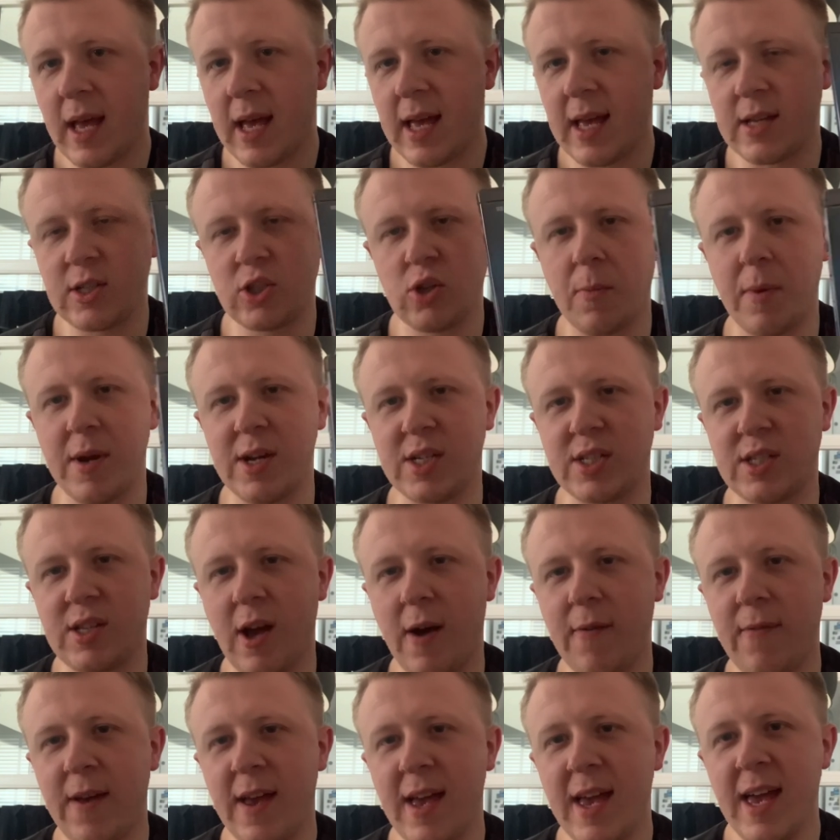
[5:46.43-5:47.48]
so much
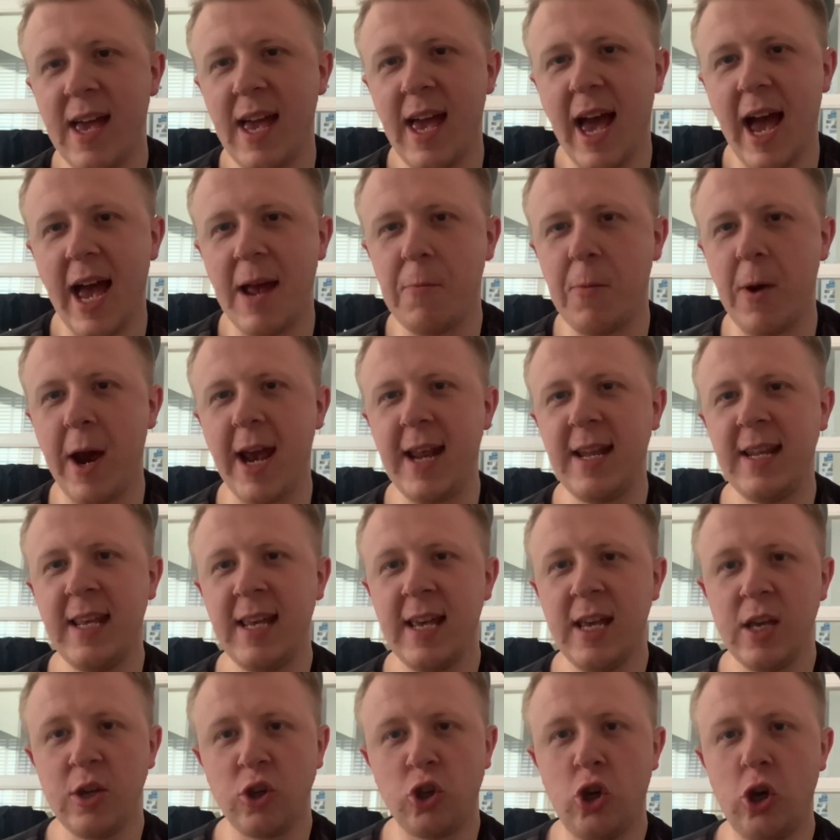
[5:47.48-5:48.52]
stuff. And when
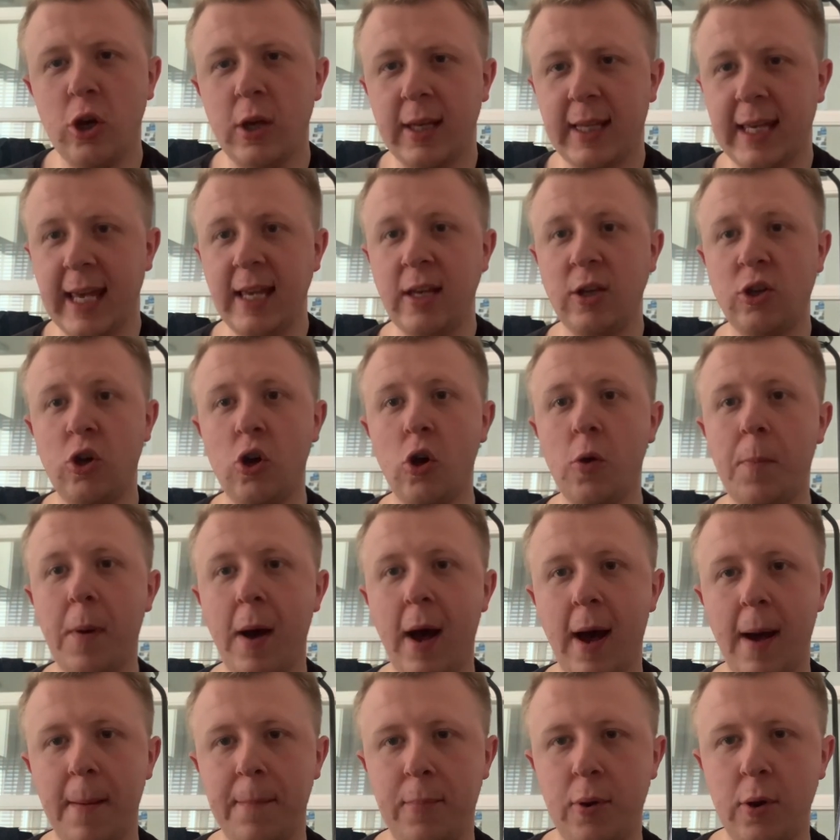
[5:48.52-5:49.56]
King
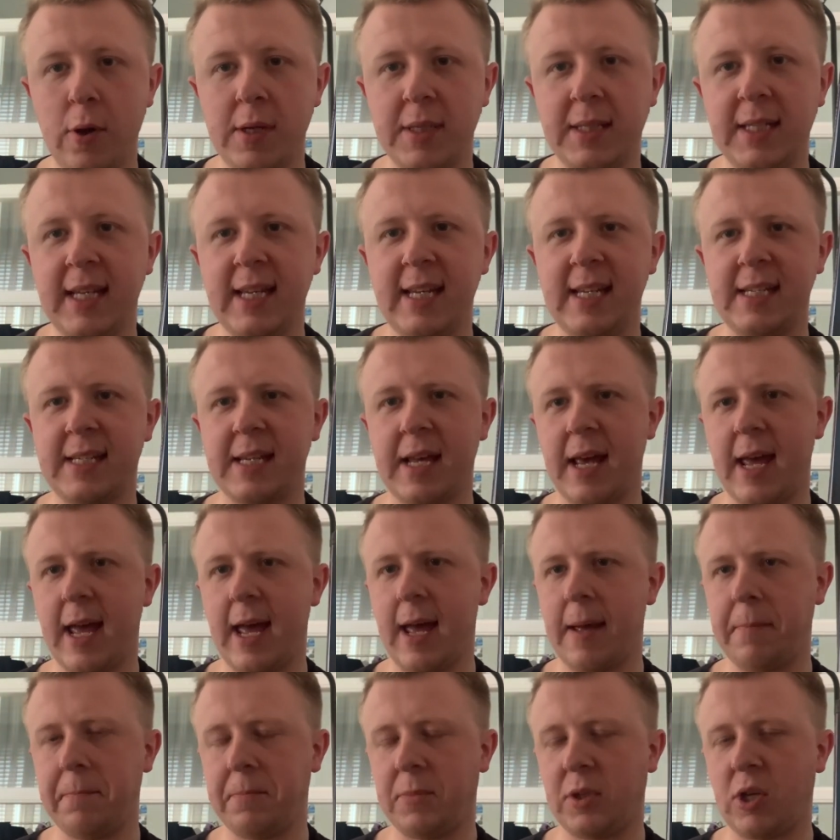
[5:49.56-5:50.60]
Koopa puts these
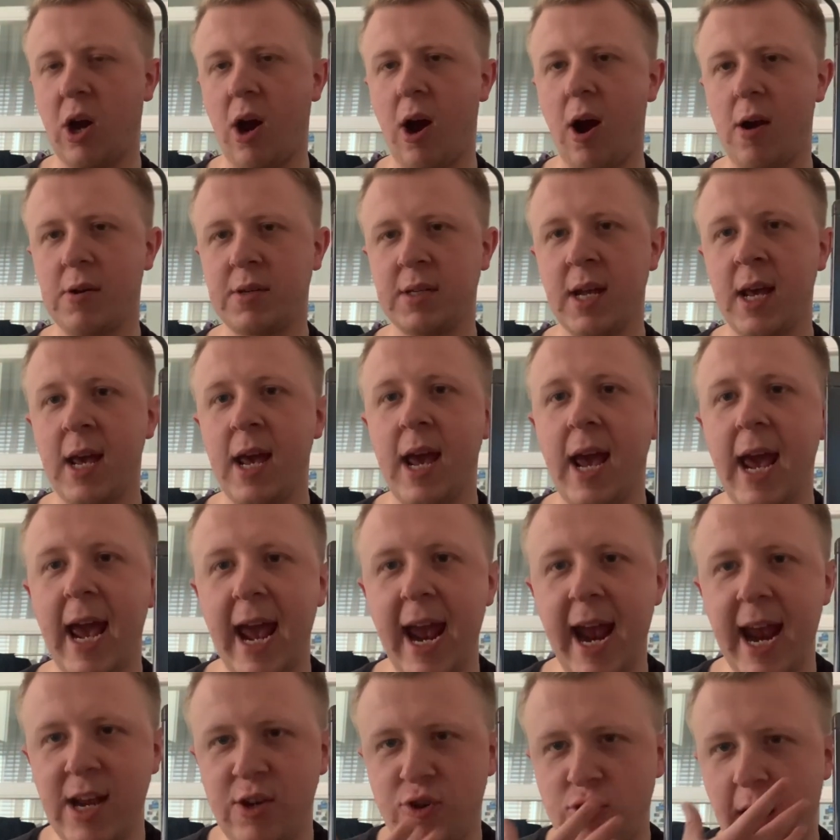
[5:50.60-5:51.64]
guards
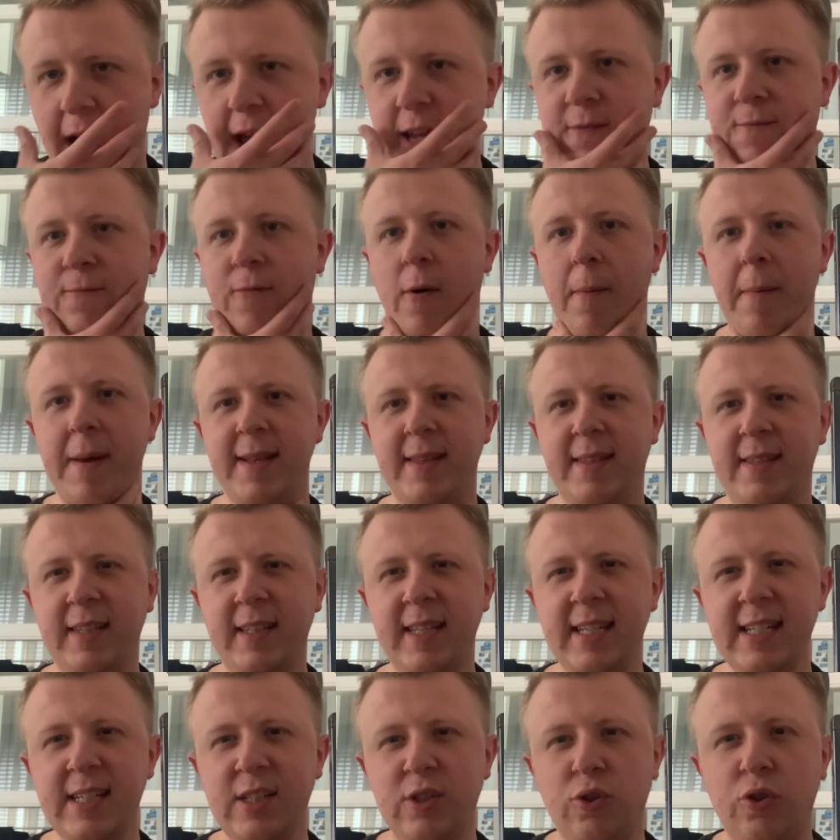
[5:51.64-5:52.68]
and transform into
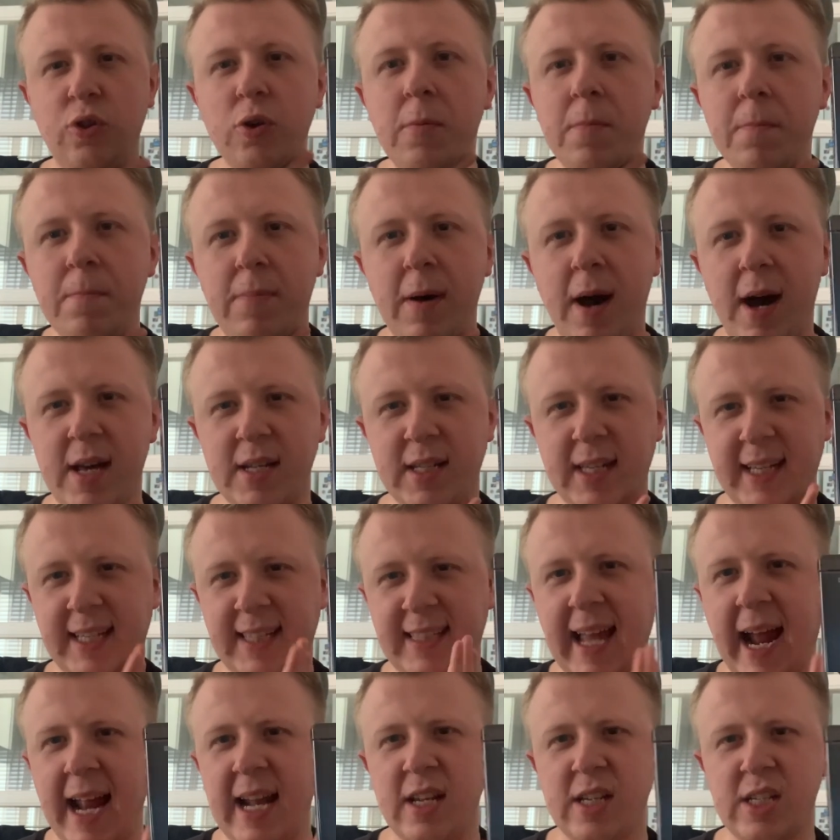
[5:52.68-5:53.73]
these Goomba, like
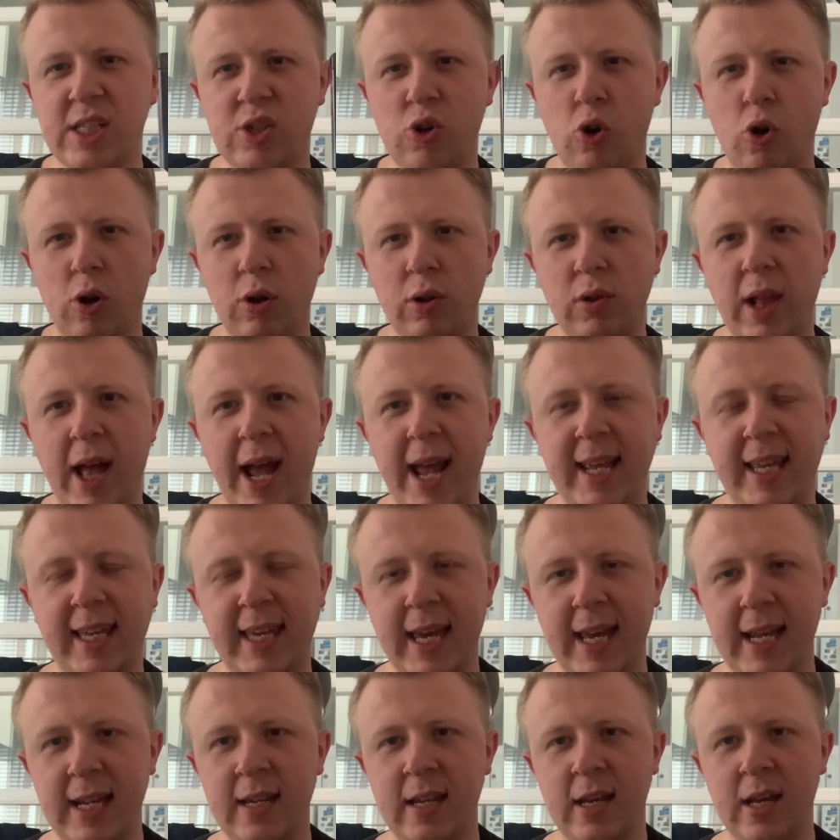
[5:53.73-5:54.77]
dinosaur
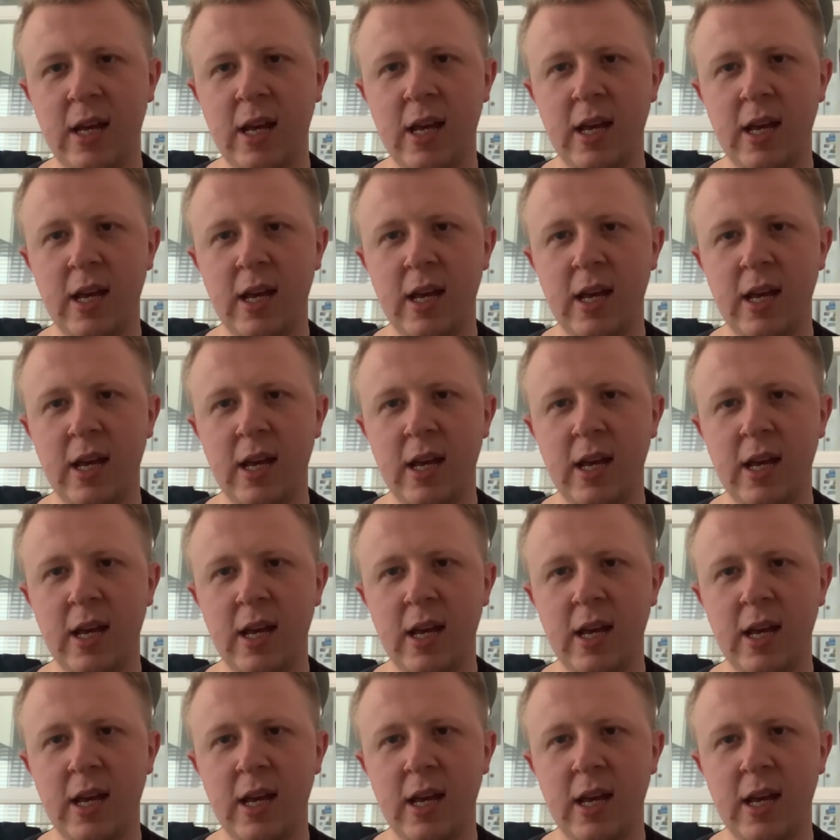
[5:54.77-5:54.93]
lichen,